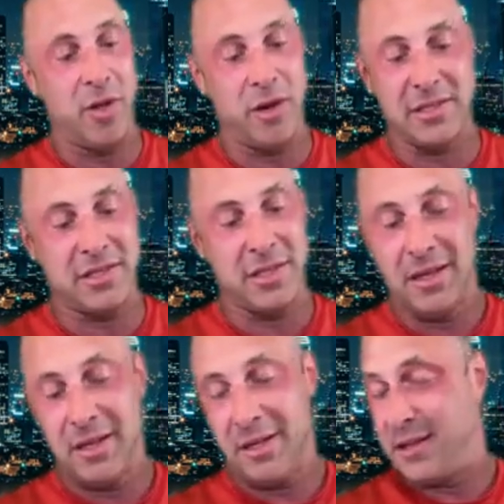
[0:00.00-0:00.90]
Whether it's
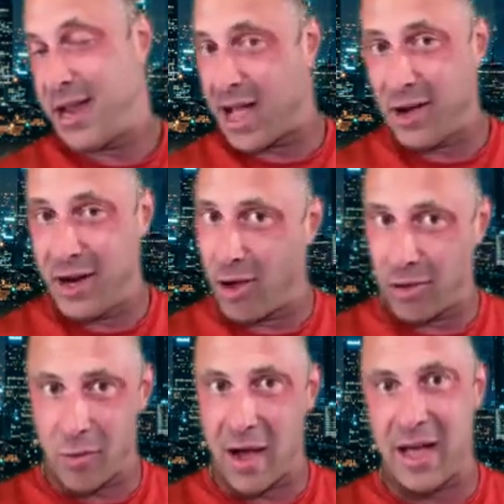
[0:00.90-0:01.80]
not good
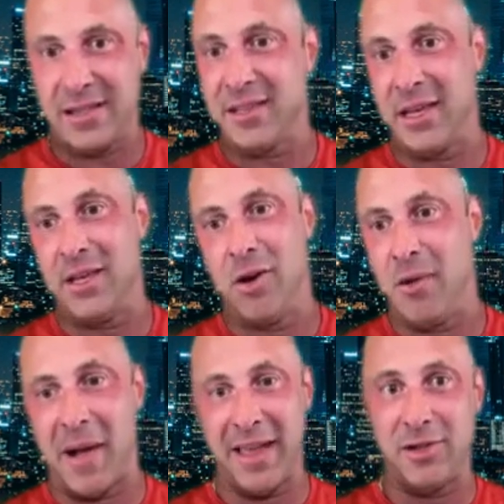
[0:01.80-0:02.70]
health wise, like, you know,
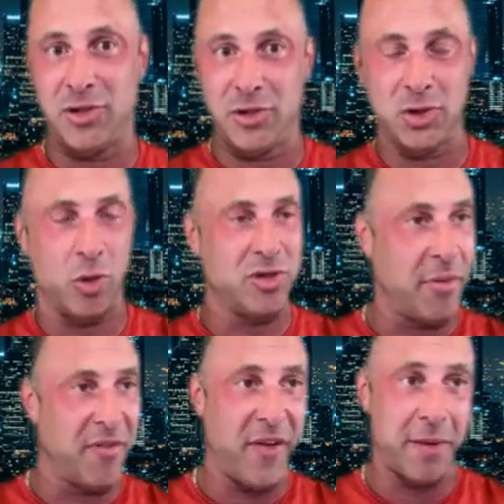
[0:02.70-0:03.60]
it might get you a short
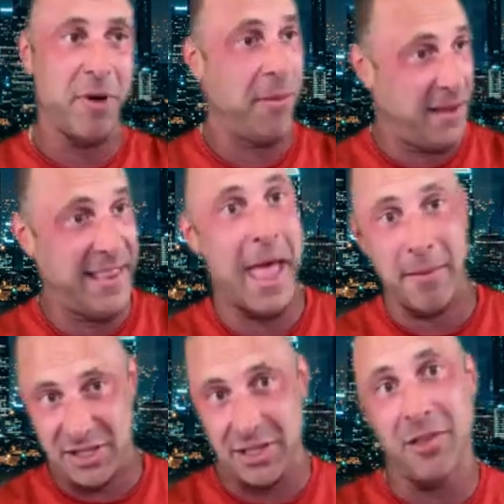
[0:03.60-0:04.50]
term effect, but can be
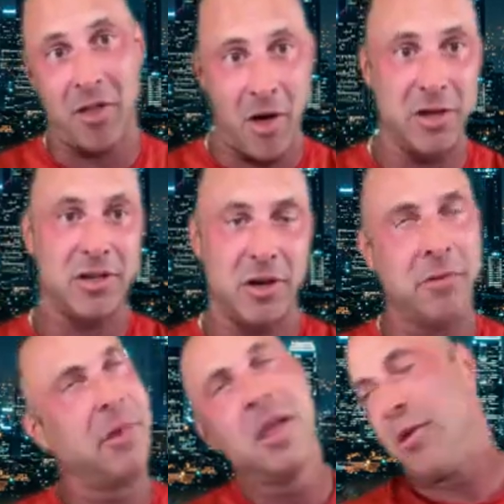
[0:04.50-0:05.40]
damaging in the long
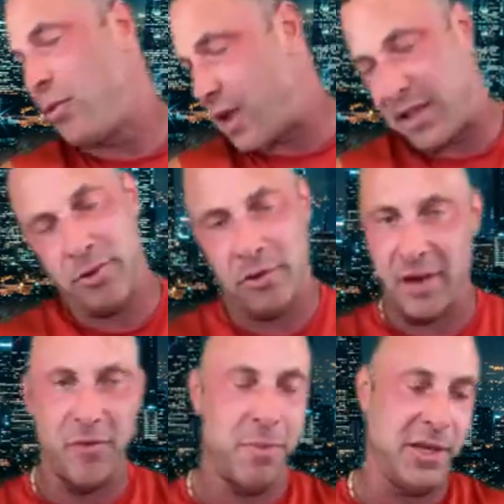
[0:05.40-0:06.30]
term. We're not doing
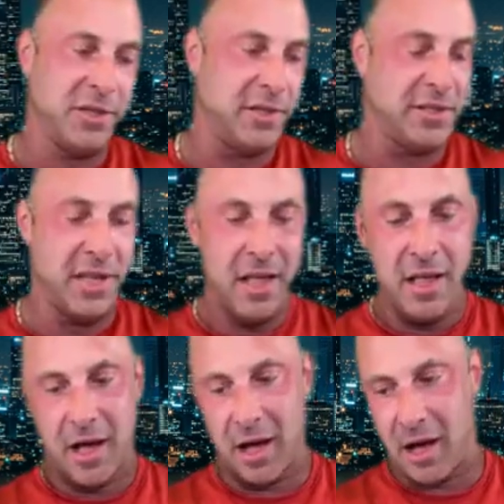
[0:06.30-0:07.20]
that for patients.
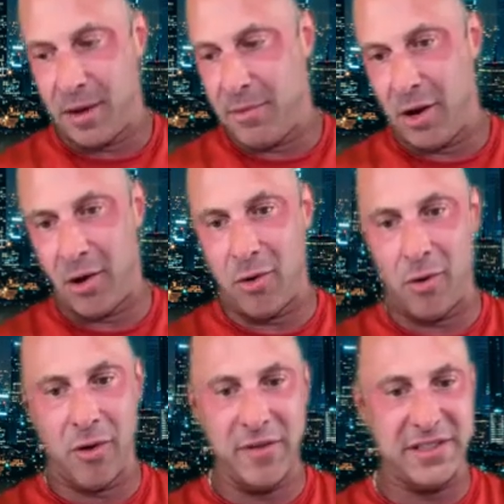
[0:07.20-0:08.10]
Um, you know,
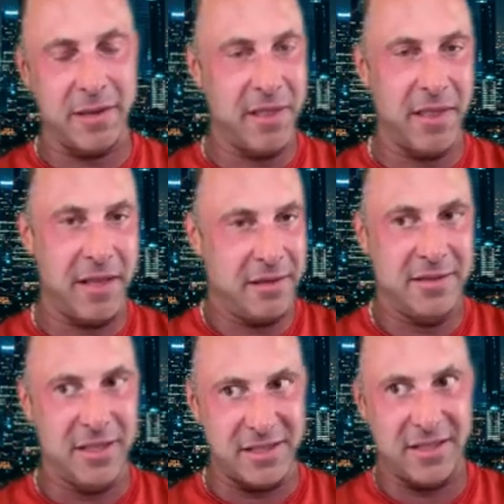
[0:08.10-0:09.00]
or if it's something that
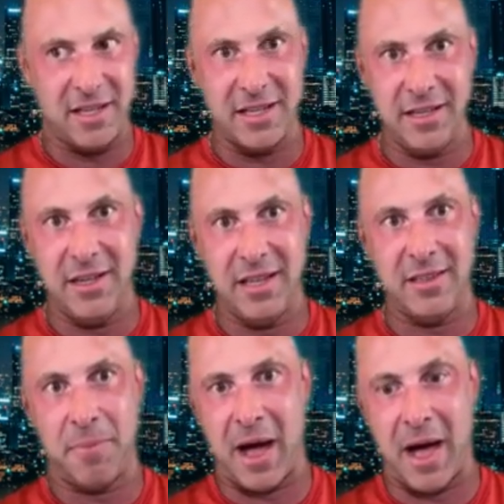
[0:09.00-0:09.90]
just doesn't get
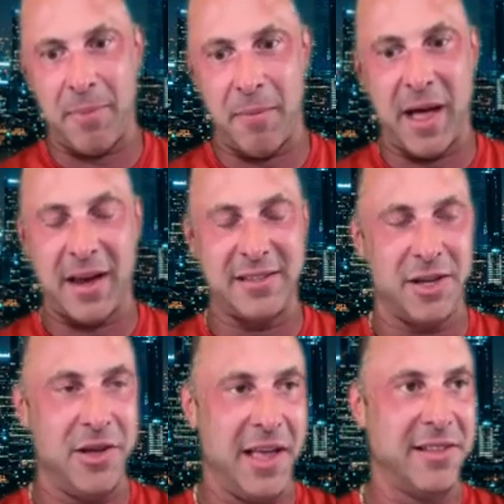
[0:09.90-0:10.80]
the pop, I'm not going to
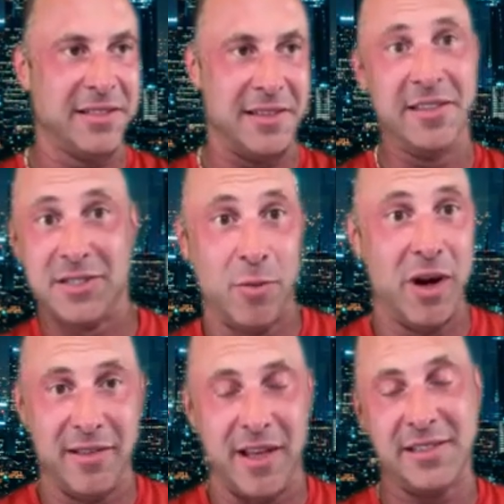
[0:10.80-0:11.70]
tell you, hey, listen, this is what
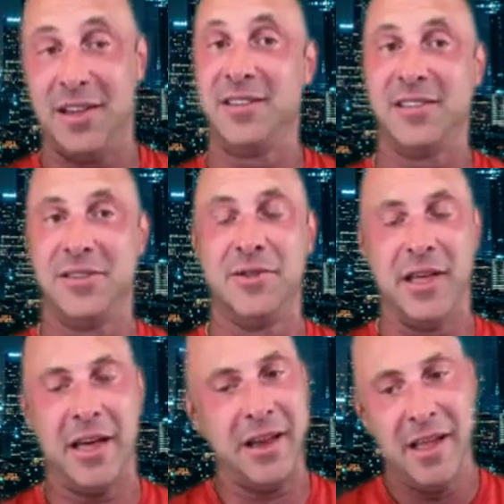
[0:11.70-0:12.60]
it does, and it doesn't do
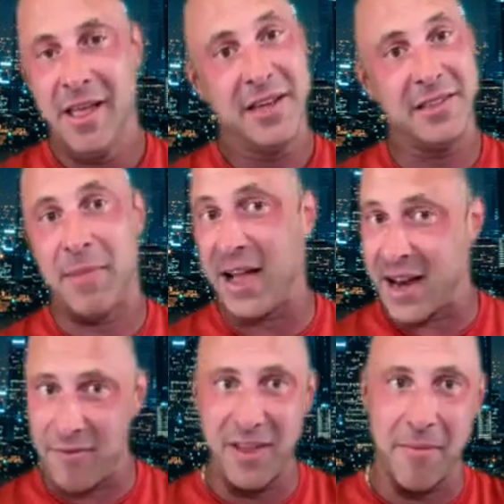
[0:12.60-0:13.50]
that. Because I'm not
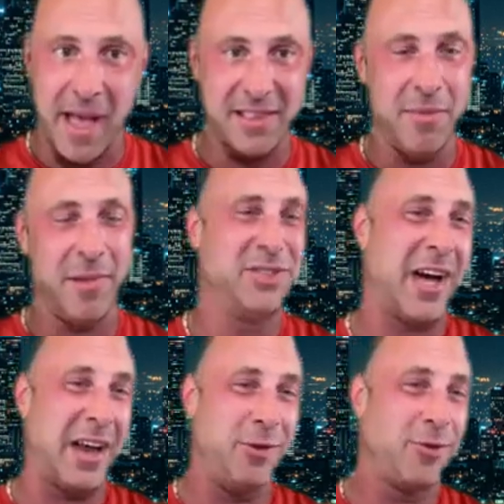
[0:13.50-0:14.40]
going to have you come back to me like,
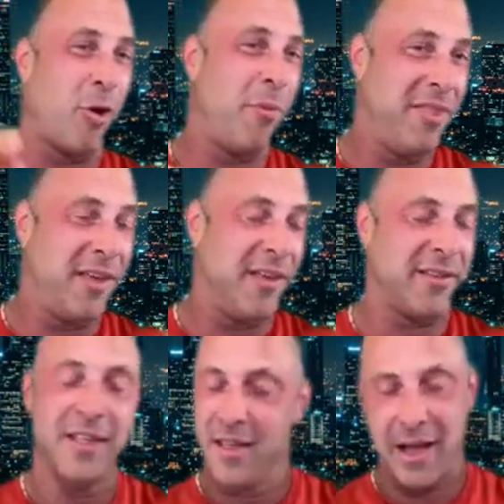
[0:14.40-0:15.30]
John, you told me
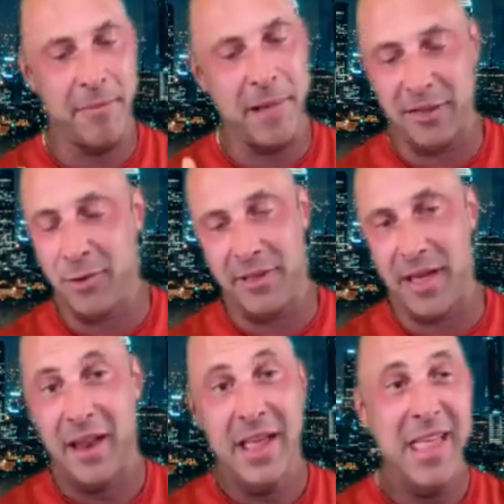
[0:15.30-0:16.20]
this. I'm not doing
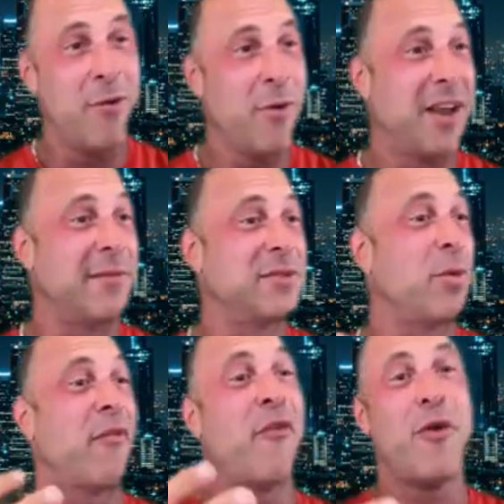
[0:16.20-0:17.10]
that. Even when it comes to
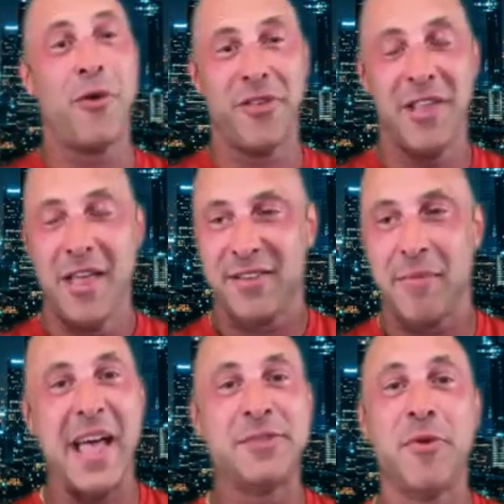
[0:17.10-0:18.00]
referrals,
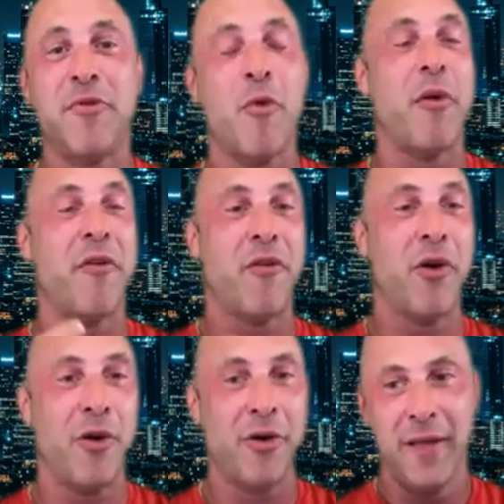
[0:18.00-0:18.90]
somebody asks me for a
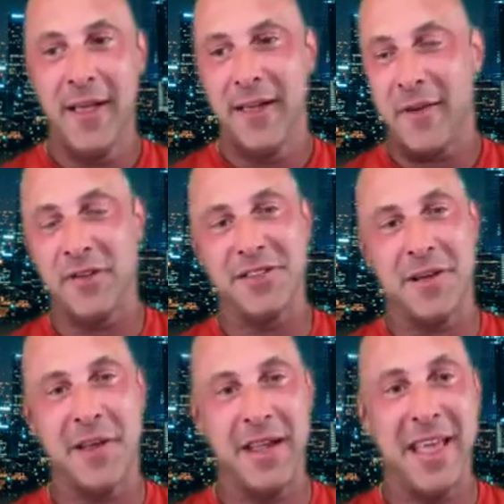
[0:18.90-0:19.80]
referral, and for
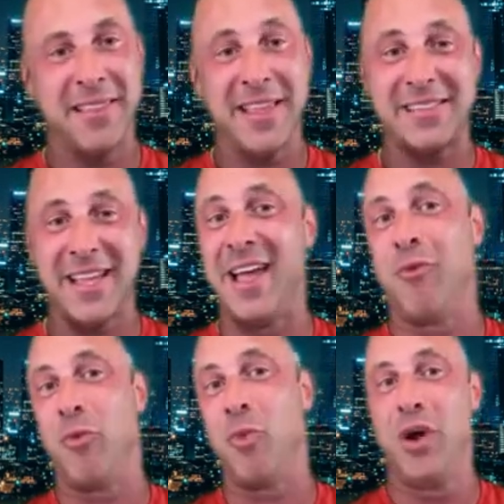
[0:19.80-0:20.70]
somebody, unless I
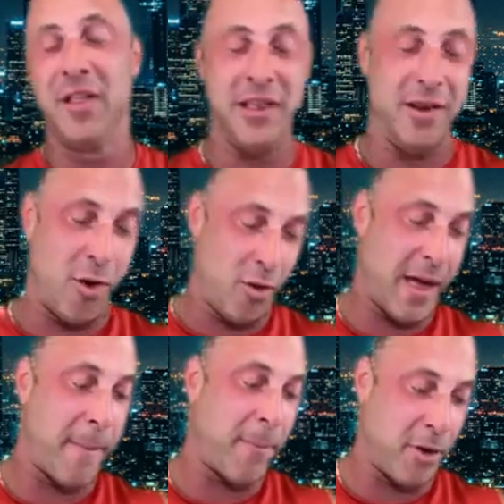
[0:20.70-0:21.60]
really know
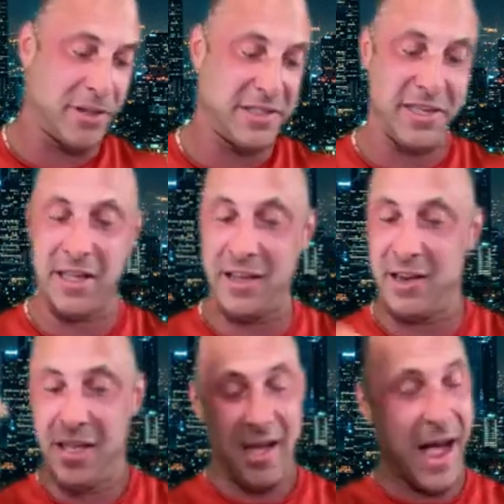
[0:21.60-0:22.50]
that
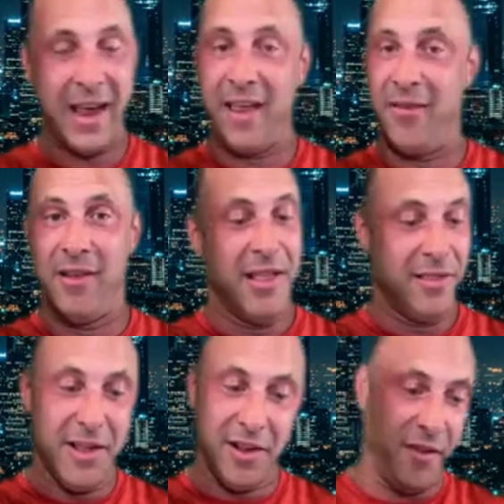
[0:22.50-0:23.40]
person, I can
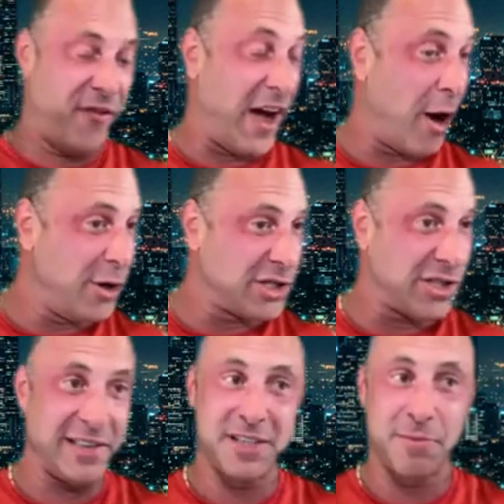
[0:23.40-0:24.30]
literally
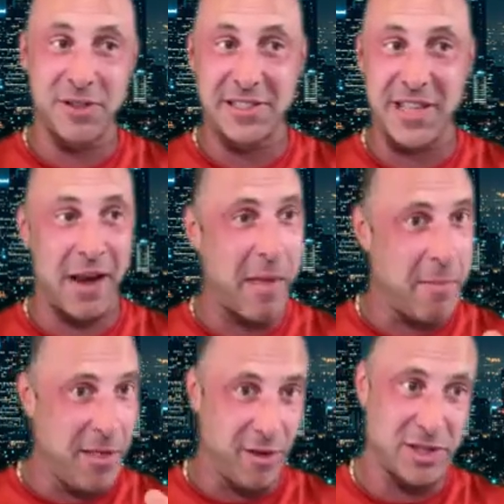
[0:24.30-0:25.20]
vouch like this person's not gonna
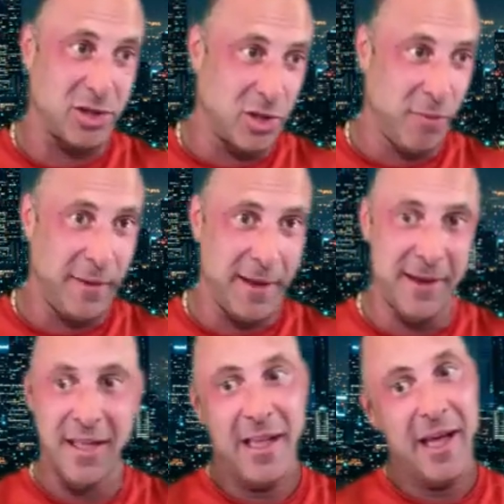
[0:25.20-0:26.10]
make me look
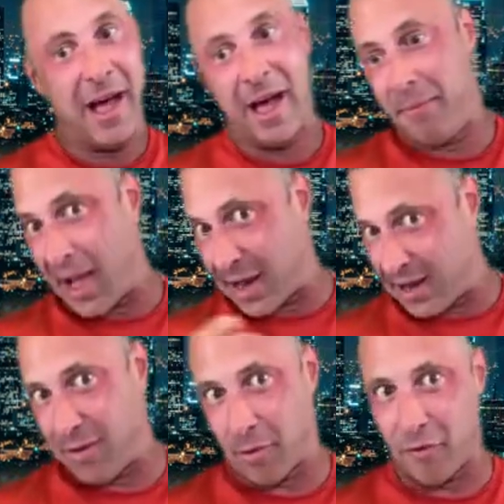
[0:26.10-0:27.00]
stupid. I'm not
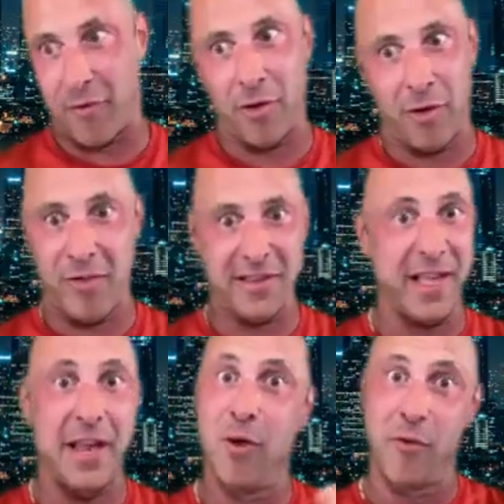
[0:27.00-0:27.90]
gonna give a referral
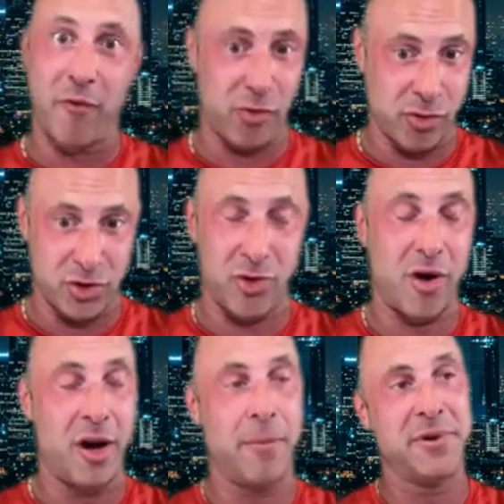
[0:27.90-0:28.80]
unless I know for
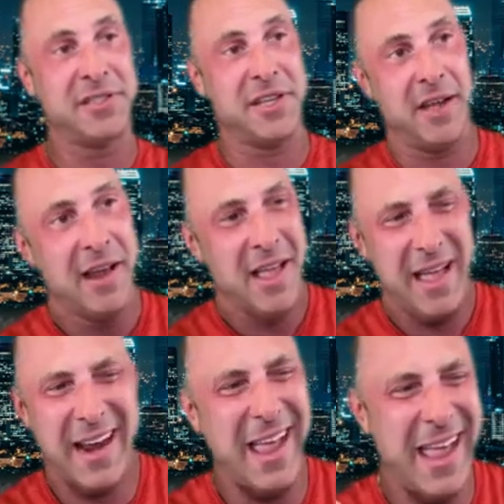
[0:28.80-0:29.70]
sure 100%.
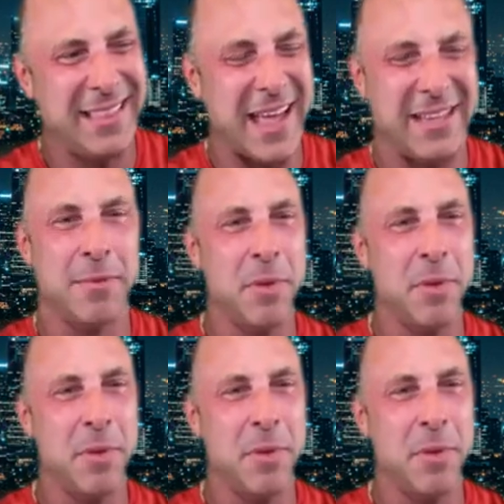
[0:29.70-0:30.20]
And I hate that.